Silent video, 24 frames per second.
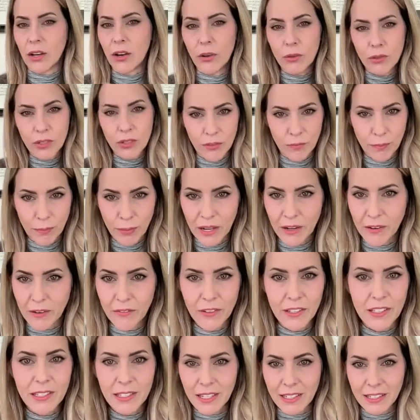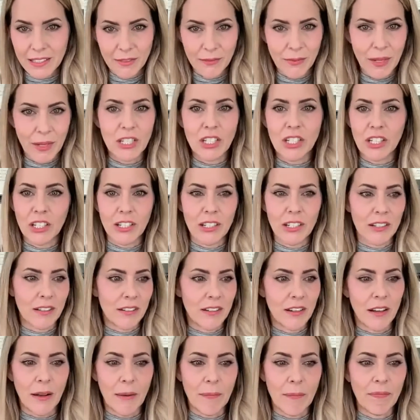a host of benefits like dementia
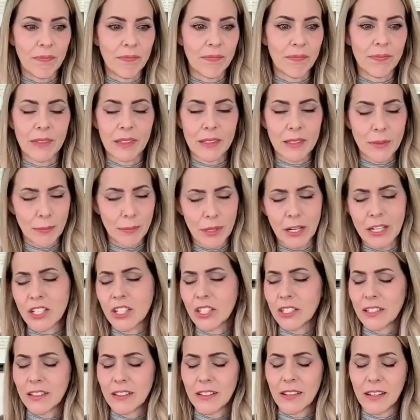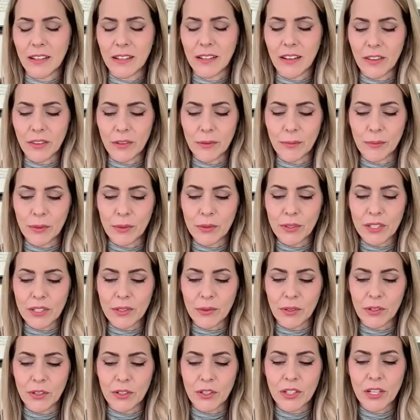and depression and other mood
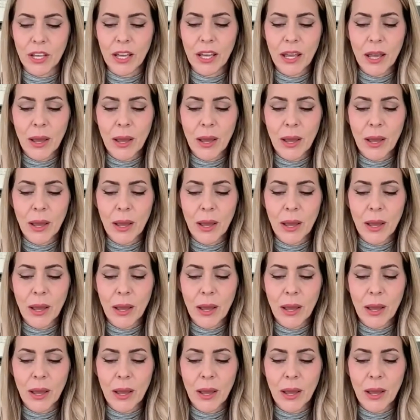disorders.